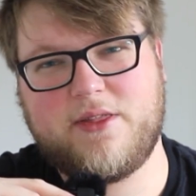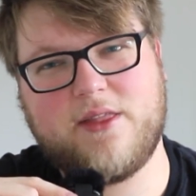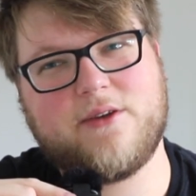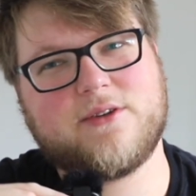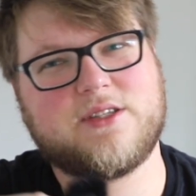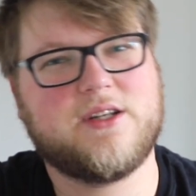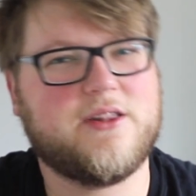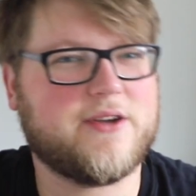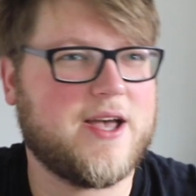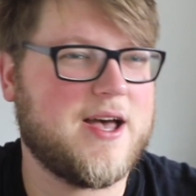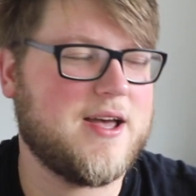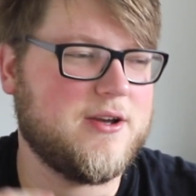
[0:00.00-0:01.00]
but then there was
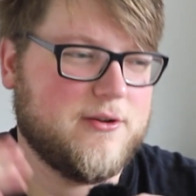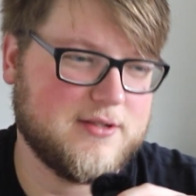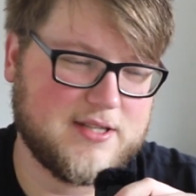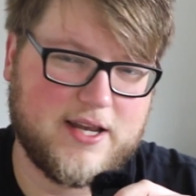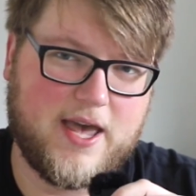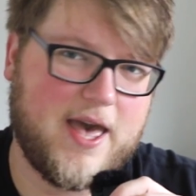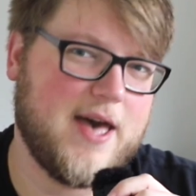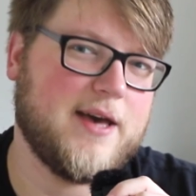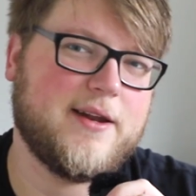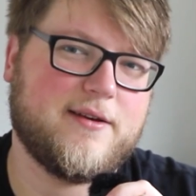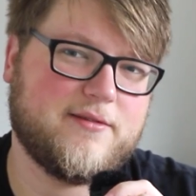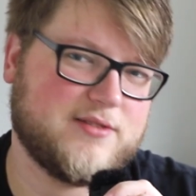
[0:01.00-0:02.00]
another guy who was like
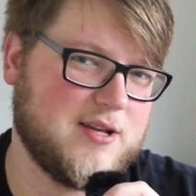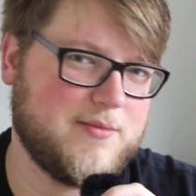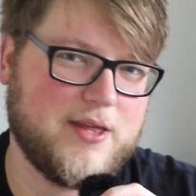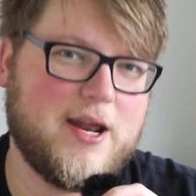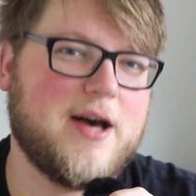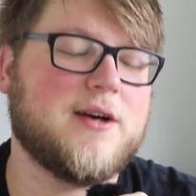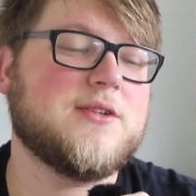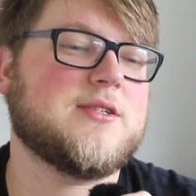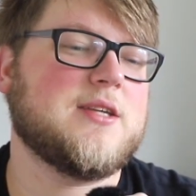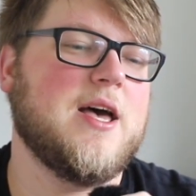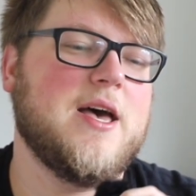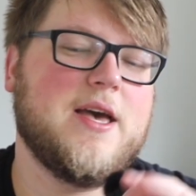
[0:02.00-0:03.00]
head of something
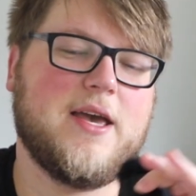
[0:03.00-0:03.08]
else,